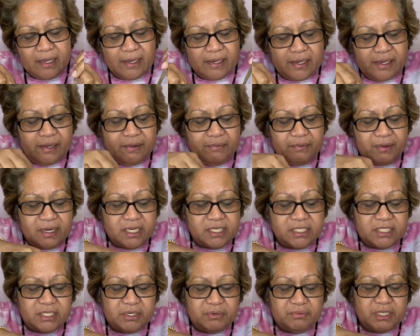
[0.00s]
He wanted
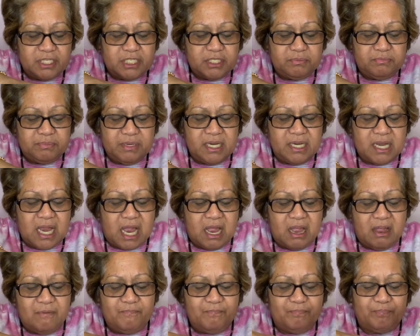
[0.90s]
to wish me
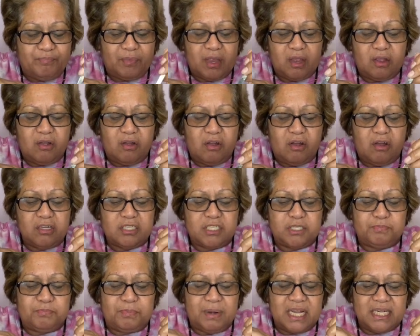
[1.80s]
God's
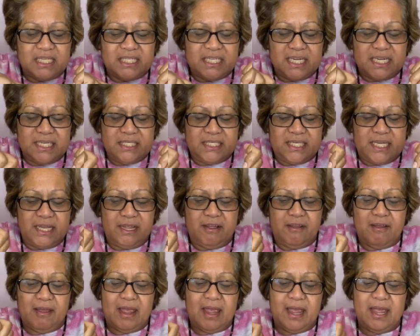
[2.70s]
blessings
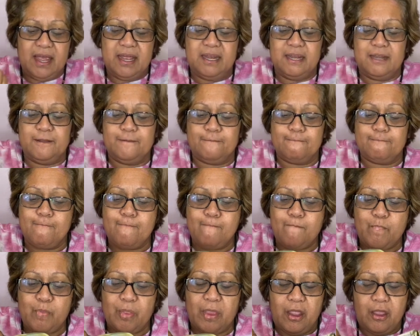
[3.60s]
and
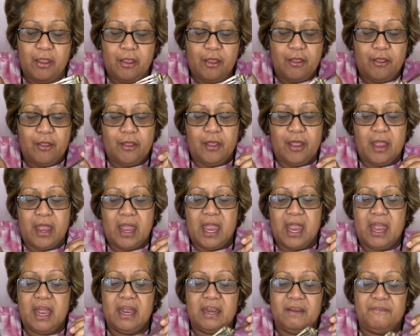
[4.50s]

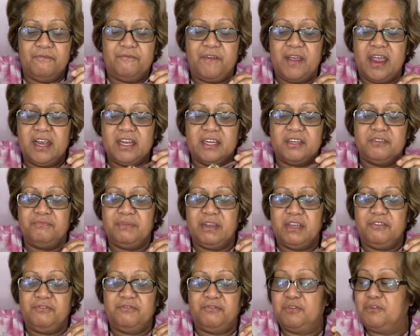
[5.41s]
thanked
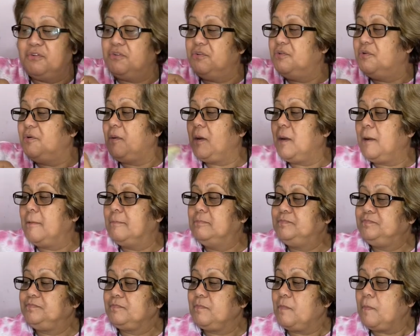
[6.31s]
me for
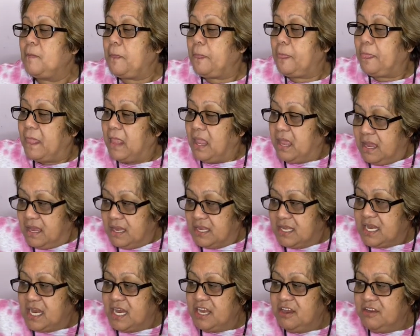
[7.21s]

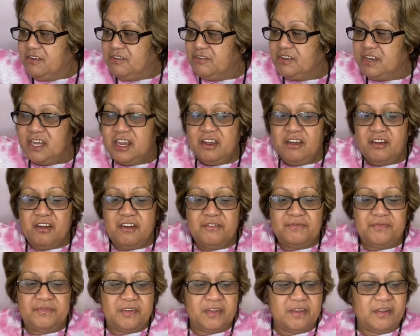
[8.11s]
taking good care
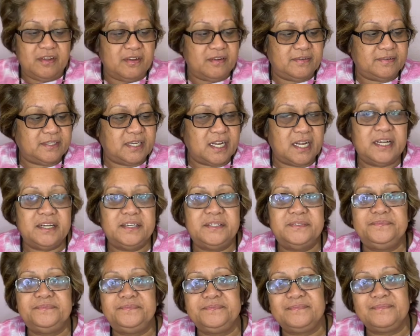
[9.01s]
of
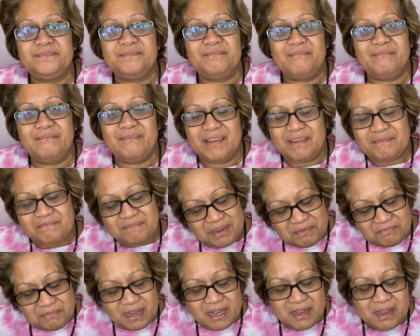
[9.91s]
my
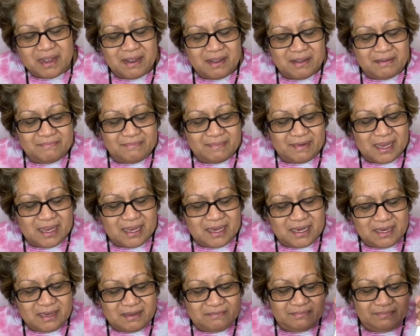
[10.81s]
mom and
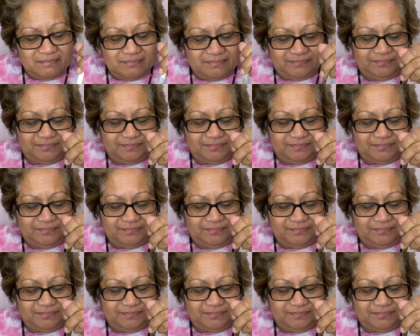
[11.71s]
him.